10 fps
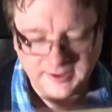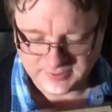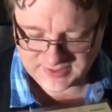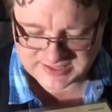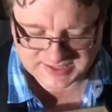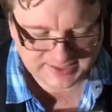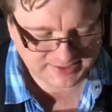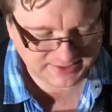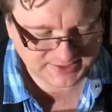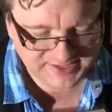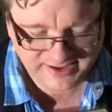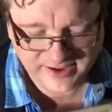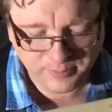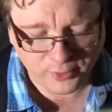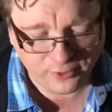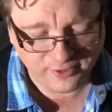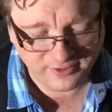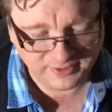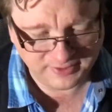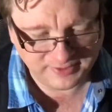This is a
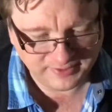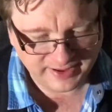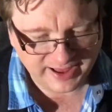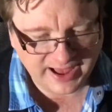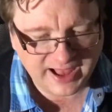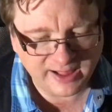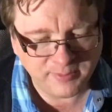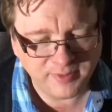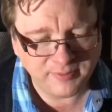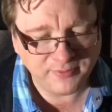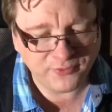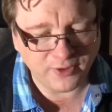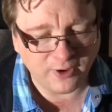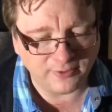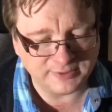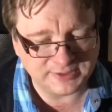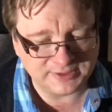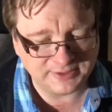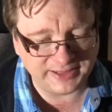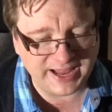Singapore album on
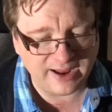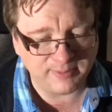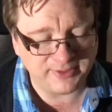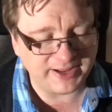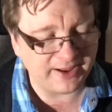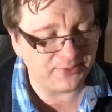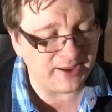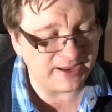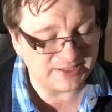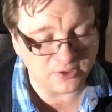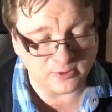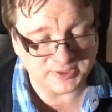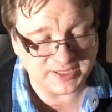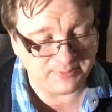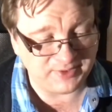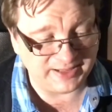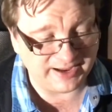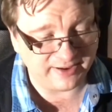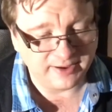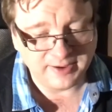a label that I think is called something
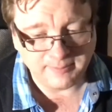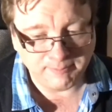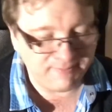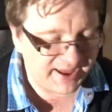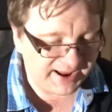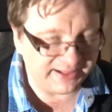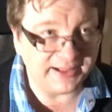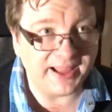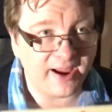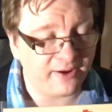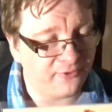like Mail Line